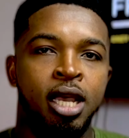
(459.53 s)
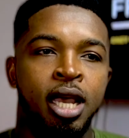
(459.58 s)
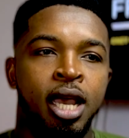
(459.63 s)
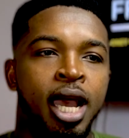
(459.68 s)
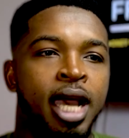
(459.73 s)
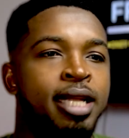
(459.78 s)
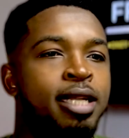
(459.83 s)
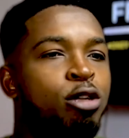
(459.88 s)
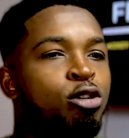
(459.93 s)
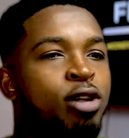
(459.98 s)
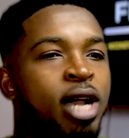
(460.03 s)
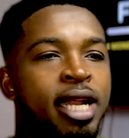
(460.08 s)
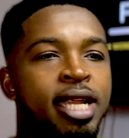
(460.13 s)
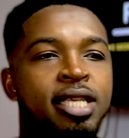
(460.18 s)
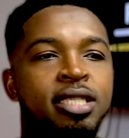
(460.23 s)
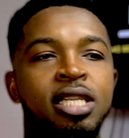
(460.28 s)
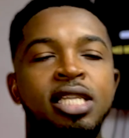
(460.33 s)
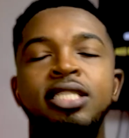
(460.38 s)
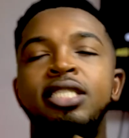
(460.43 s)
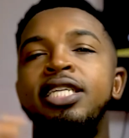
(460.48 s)
And you can
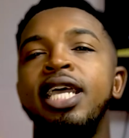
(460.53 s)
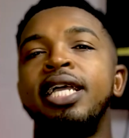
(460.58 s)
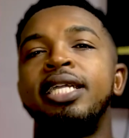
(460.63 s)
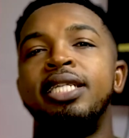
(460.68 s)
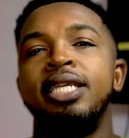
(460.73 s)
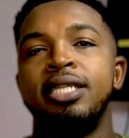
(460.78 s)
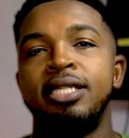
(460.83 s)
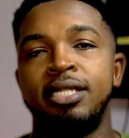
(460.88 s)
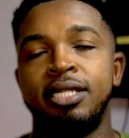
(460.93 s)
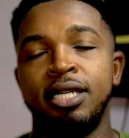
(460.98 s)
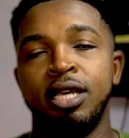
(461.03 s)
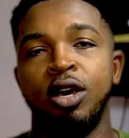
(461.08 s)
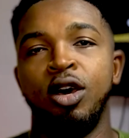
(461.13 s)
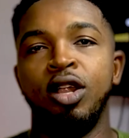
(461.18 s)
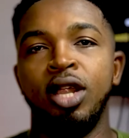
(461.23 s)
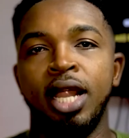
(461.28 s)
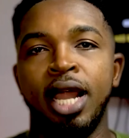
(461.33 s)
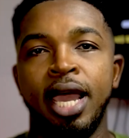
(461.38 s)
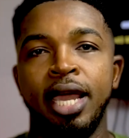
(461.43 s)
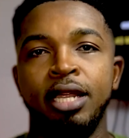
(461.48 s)
easily check this
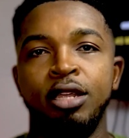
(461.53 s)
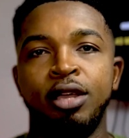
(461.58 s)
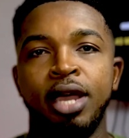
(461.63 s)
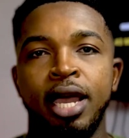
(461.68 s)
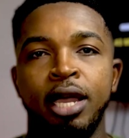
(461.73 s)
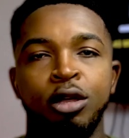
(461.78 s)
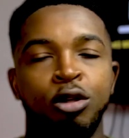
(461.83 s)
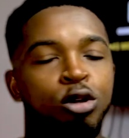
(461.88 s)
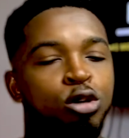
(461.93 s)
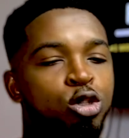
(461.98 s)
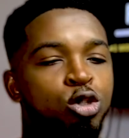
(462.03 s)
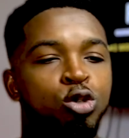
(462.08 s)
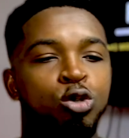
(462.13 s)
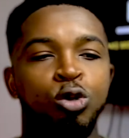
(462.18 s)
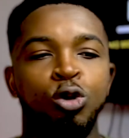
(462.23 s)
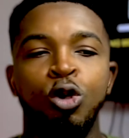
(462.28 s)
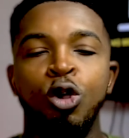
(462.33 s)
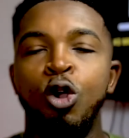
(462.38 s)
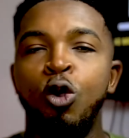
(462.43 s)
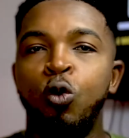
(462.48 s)
online. You can go to
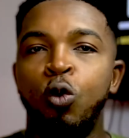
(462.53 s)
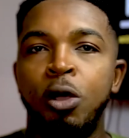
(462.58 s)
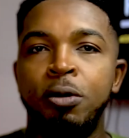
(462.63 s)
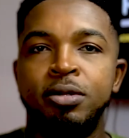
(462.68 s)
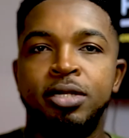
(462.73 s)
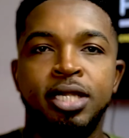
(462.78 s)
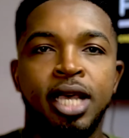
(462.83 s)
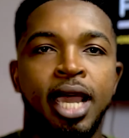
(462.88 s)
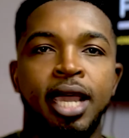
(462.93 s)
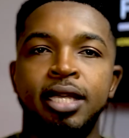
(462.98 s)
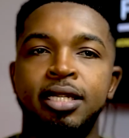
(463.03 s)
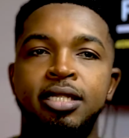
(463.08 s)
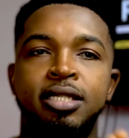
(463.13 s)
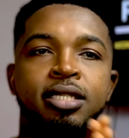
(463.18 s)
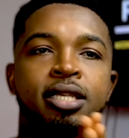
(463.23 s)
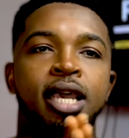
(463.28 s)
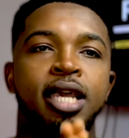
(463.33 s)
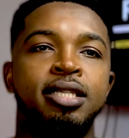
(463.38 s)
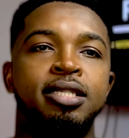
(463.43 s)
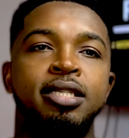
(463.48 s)
website
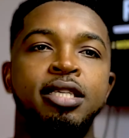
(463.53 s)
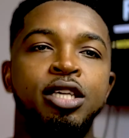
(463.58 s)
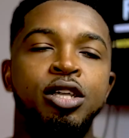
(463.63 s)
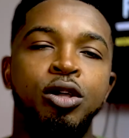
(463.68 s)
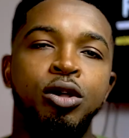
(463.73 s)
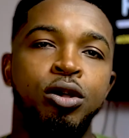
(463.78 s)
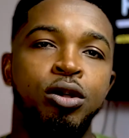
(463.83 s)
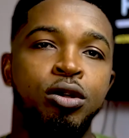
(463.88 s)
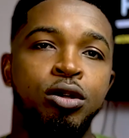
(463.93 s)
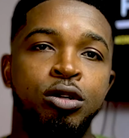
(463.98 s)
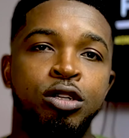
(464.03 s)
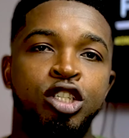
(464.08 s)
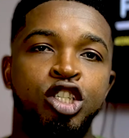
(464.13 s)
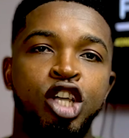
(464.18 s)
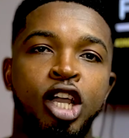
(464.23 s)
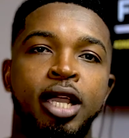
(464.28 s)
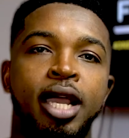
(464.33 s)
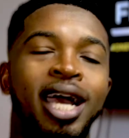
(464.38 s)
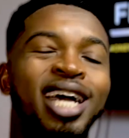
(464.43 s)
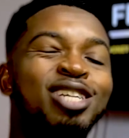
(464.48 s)

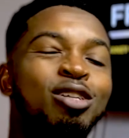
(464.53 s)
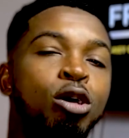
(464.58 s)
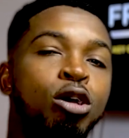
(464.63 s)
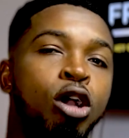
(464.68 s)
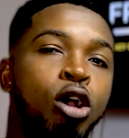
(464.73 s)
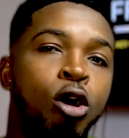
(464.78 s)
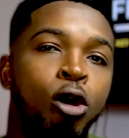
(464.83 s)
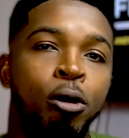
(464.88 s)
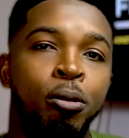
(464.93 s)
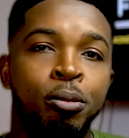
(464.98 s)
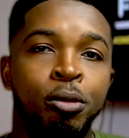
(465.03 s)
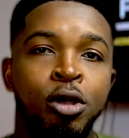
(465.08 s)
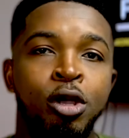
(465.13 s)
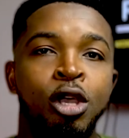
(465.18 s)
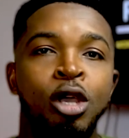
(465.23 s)
seochecker.com.